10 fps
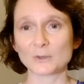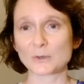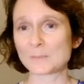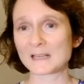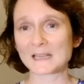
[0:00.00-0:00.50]
or a
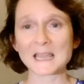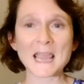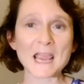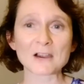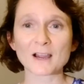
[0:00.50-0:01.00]
better
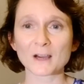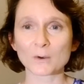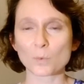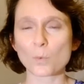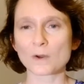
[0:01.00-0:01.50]
carer
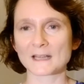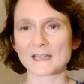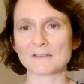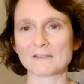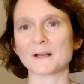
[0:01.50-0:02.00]
or
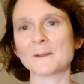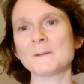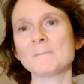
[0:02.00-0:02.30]
whatever.